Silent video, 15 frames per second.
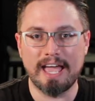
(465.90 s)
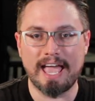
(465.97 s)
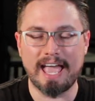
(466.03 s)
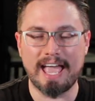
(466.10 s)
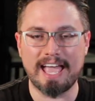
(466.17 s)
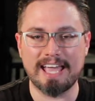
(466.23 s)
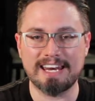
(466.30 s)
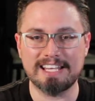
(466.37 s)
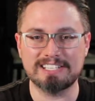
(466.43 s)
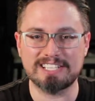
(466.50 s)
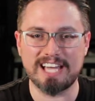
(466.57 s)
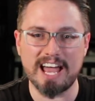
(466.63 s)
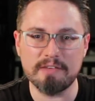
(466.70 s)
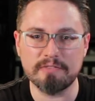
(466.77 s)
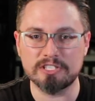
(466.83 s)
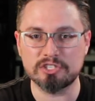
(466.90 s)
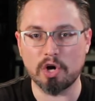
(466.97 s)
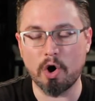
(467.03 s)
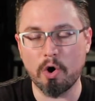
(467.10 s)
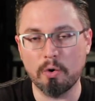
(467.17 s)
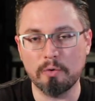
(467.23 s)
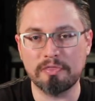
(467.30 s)
and it's kind of its
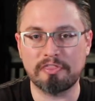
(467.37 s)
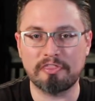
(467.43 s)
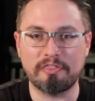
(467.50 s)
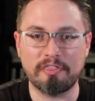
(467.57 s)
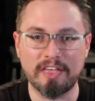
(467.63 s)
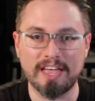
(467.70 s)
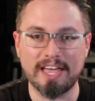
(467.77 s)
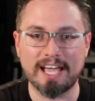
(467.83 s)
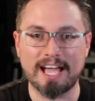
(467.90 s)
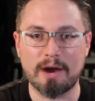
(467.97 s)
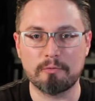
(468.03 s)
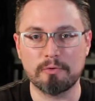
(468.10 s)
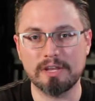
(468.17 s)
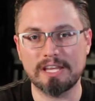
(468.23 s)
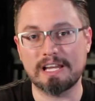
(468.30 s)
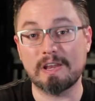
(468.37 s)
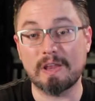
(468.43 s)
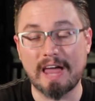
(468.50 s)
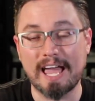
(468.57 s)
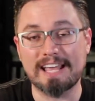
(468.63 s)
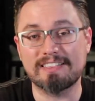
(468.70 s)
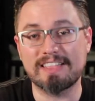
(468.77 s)
own thing. I really
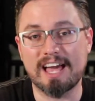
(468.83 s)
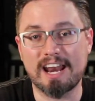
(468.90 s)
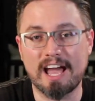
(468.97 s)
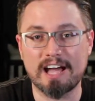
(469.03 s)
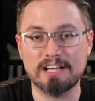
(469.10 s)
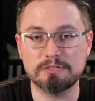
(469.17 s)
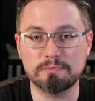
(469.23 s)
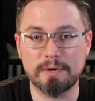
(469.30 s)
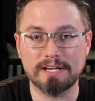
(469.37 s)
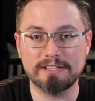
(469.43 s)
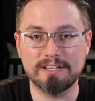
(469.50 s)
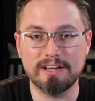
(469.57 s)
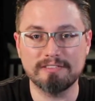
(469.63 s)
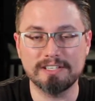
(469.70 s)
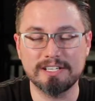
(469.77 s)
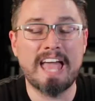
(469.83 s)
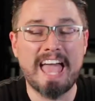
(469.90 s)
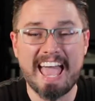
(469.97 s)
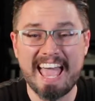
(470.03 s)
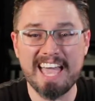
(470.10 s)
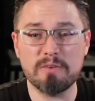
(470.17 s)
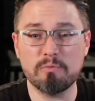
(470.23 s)
like that aspect of it.
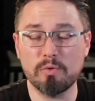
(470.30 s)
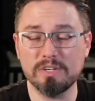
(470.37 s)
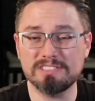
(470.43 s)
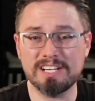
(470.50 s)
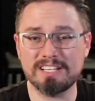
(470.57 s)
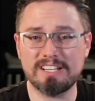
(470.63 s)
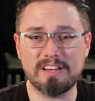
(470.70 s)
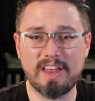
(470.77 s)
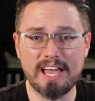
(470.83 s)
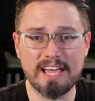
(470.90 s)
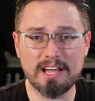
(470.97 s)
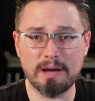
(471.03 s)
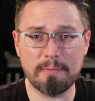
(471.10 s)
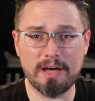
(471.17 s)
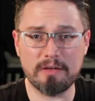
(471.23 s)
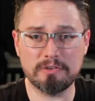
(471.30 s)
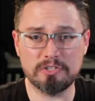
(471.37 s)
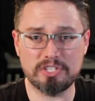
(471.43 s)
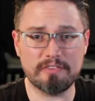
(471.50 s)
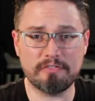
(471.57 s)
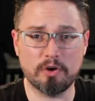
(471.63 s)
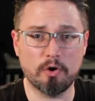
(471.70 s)
And what's not to like about
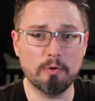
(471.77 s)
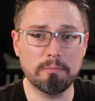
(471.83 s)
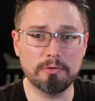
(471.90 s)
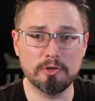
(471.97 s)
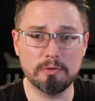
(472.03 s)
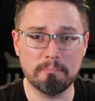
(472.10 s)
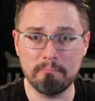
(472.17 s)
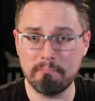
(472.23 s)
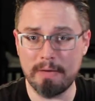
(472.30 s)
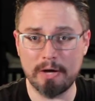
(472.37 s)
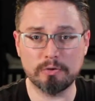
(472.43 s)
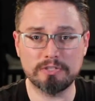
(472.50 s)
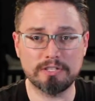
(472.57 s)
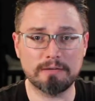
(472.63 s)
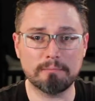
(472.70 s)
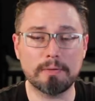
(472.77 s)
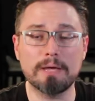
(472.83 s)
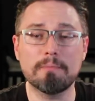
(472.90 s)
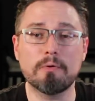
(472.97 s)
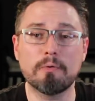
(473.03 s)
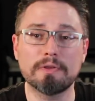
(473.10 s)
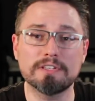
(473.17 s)
Jeff Goldblum melting
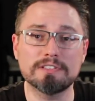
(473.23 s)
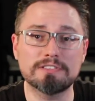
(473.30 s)
people with a